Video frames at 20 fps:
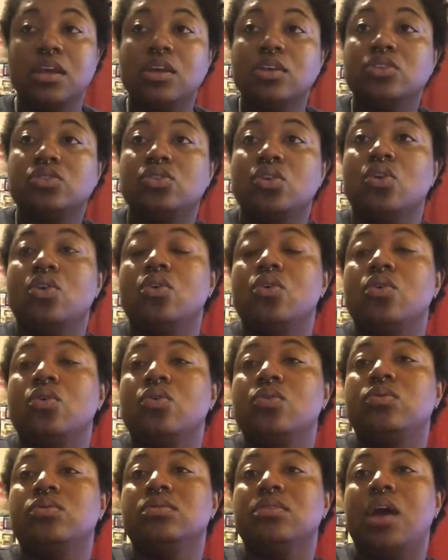
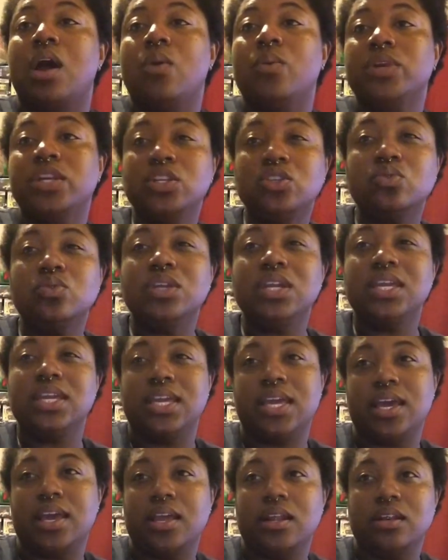So I want to do it
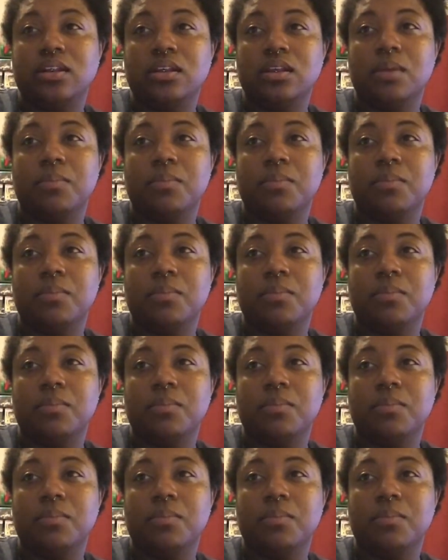again,